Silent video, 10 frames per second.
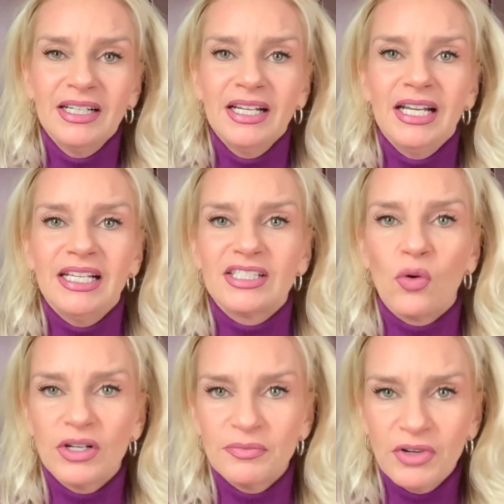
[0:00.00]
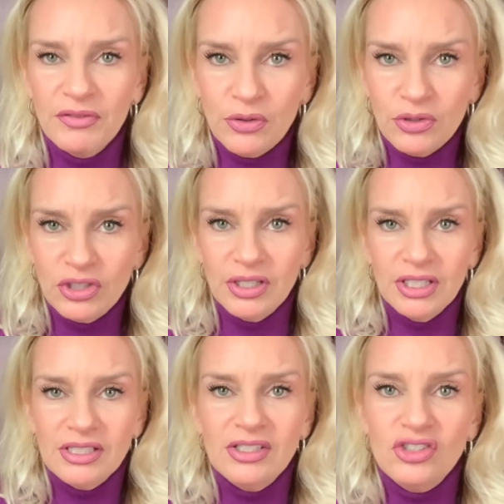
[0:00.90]
It's Quantum Revolution
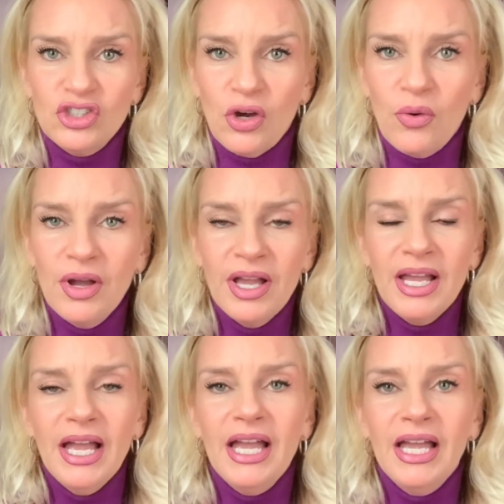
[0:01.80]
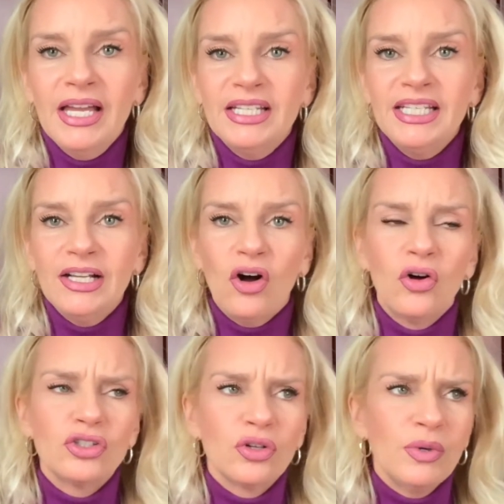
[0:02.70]
is his show. And he
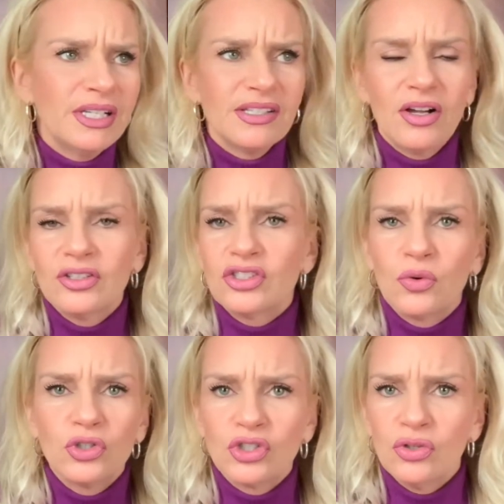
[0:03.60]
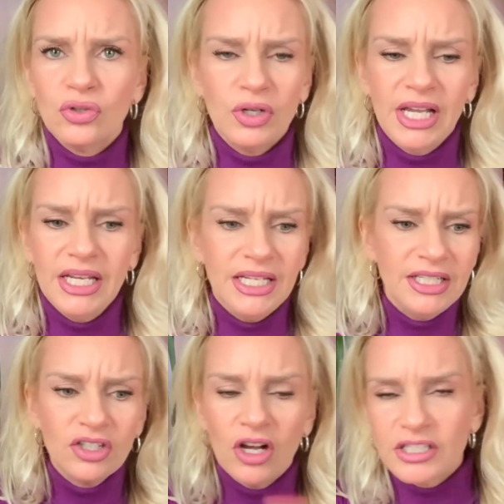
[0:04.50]
also is on social, and he
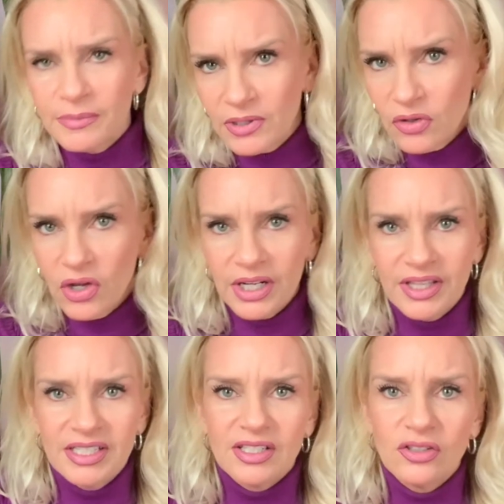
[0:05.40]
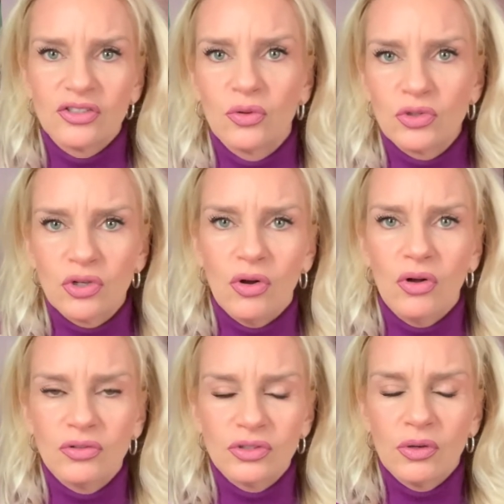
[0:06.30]
talks about a lot of this on social
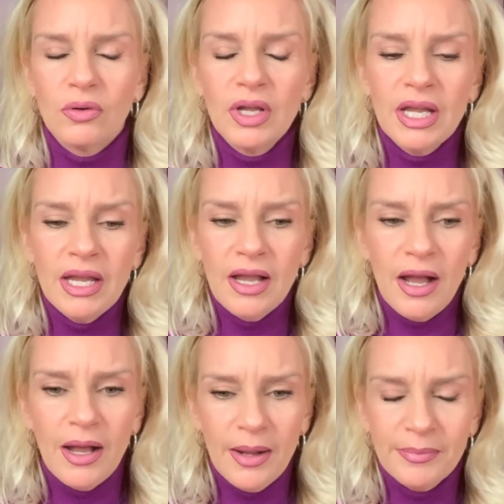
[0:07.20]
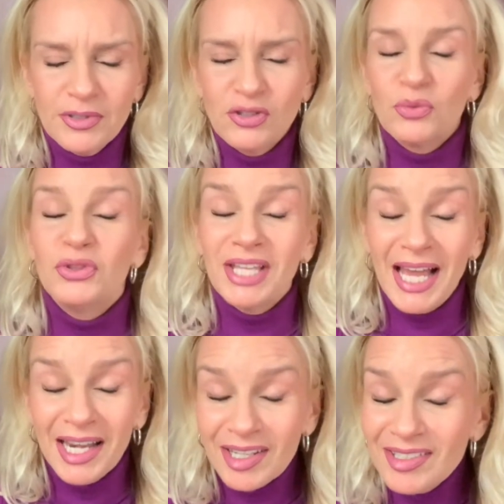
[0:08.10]
also. So
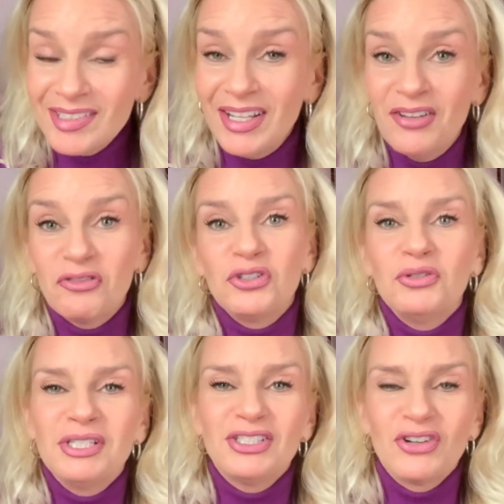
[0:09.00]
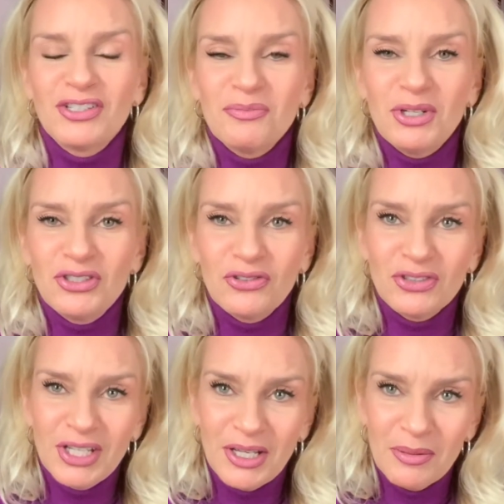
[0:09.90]
that is it for Tuesday's transformational
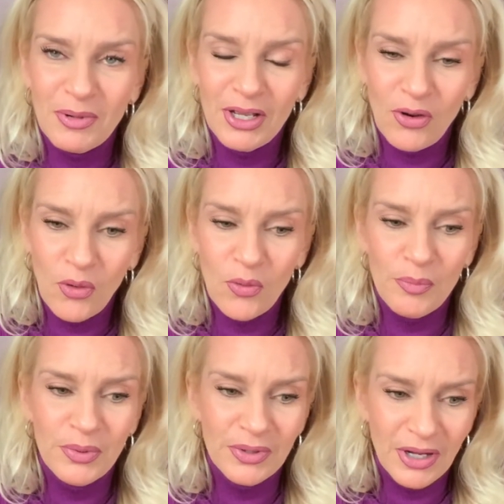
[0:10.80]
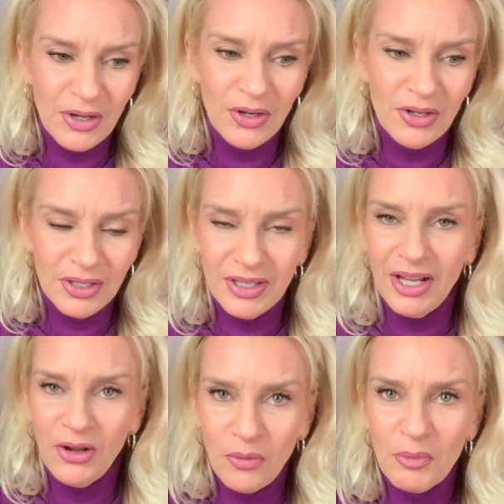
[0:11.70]
tip. I hope
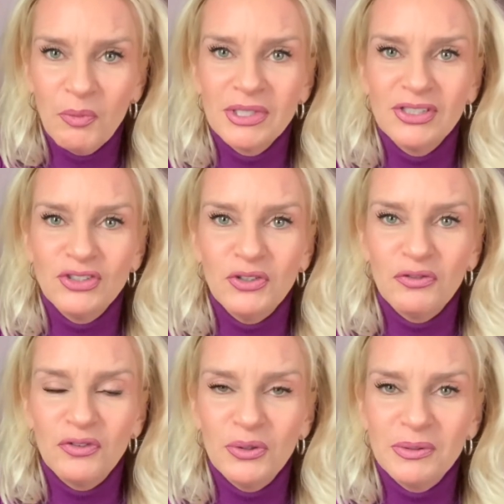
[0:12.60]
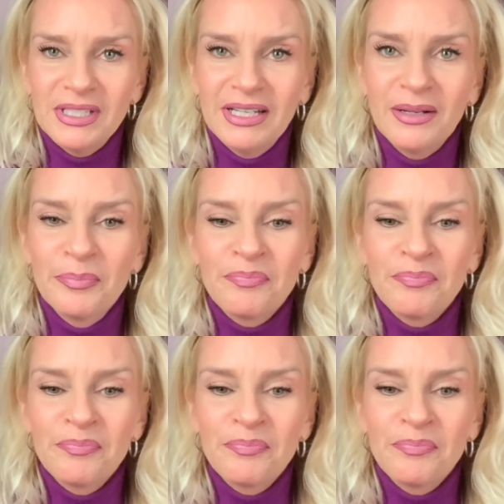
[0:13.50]
it wasn't too confusing.